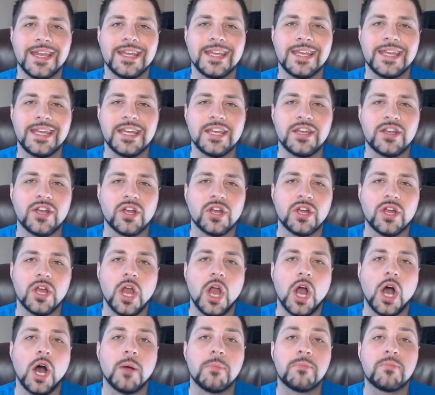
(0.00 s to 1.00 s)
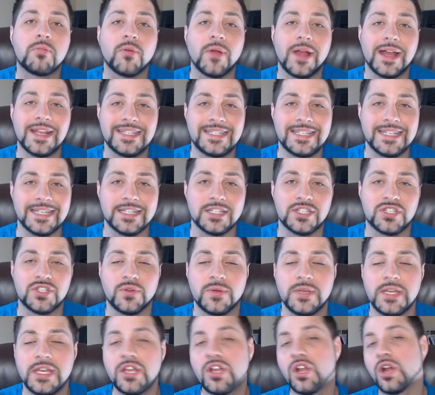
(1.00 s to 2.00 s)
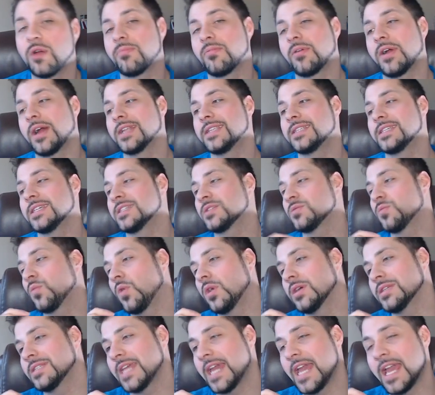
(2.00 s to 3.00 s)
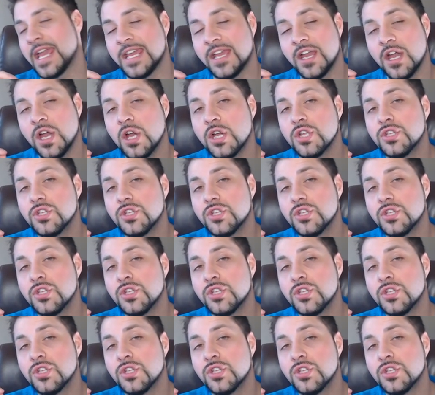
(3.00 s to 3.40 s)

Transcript: Eager Apprentice. So Eager Apprentice was a